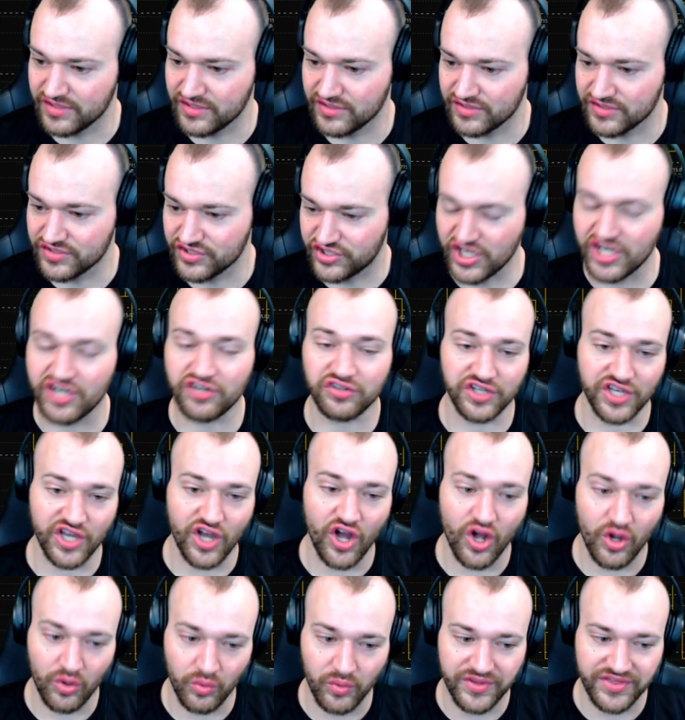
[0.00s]
generally
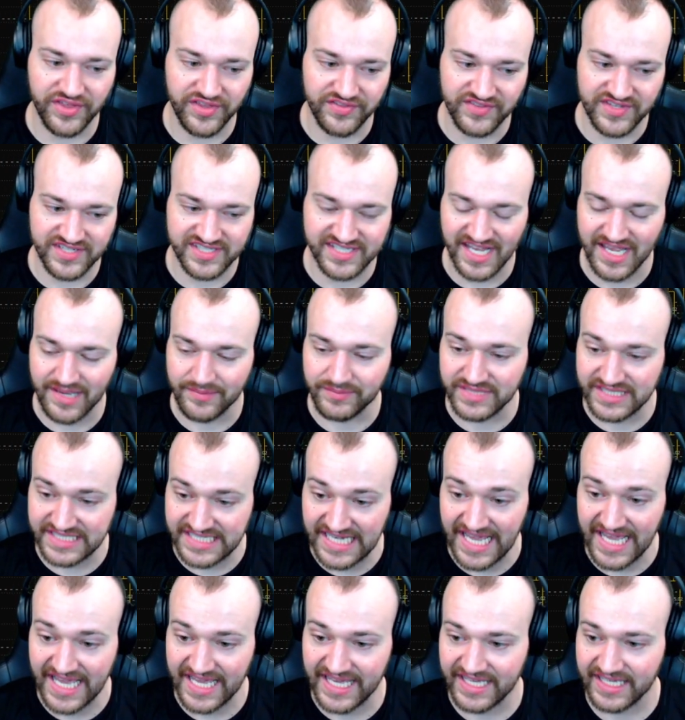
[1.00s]
all within the same
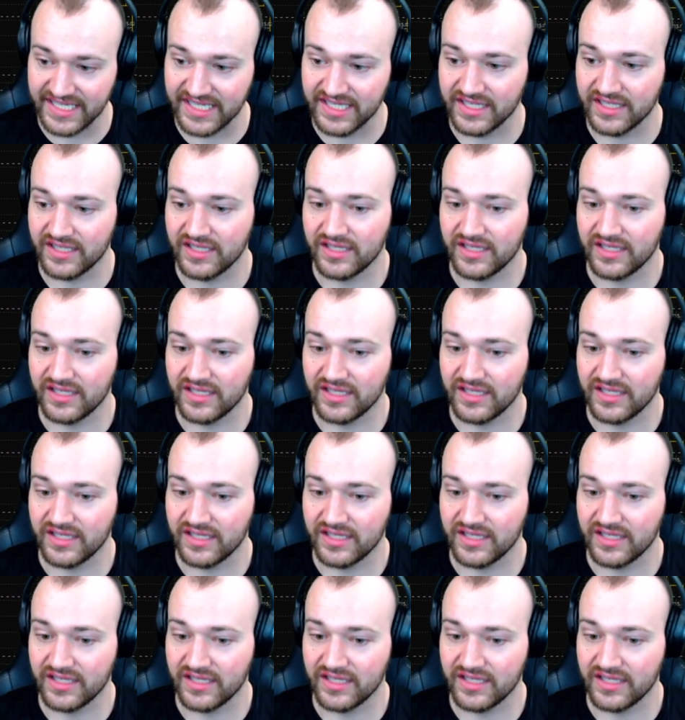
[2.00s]
day.